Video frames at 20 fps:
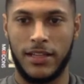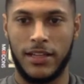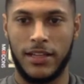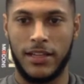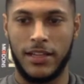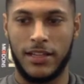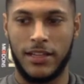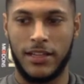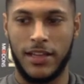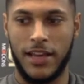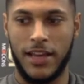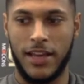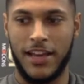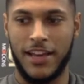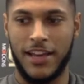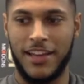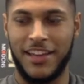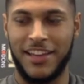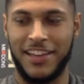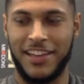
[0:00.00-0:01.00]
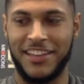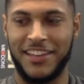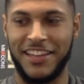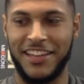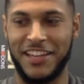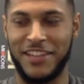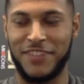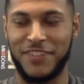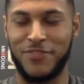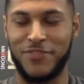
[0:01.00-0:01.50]
Yeah, it,
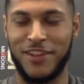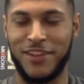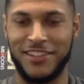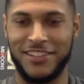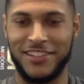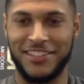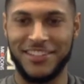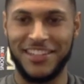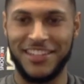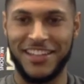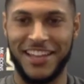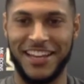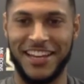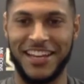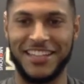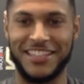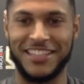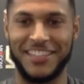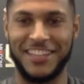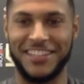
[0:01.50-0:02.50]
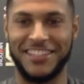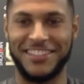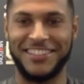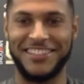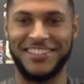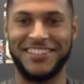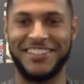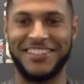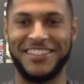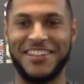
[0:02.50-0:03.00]
it is fun in that
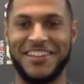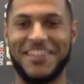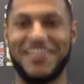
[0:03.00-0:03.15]
sense.